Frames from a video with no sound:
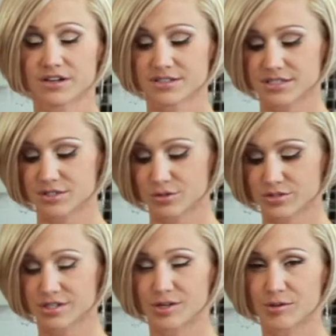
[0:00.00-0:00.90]
because that's
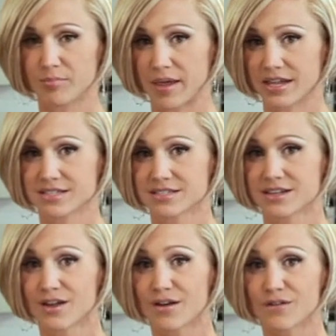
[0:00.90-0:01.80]
usually a good base
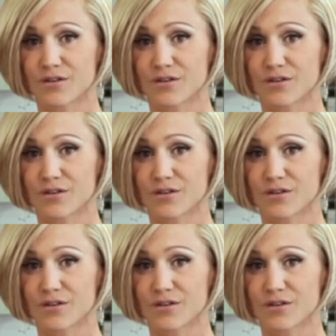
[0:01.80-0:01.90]
for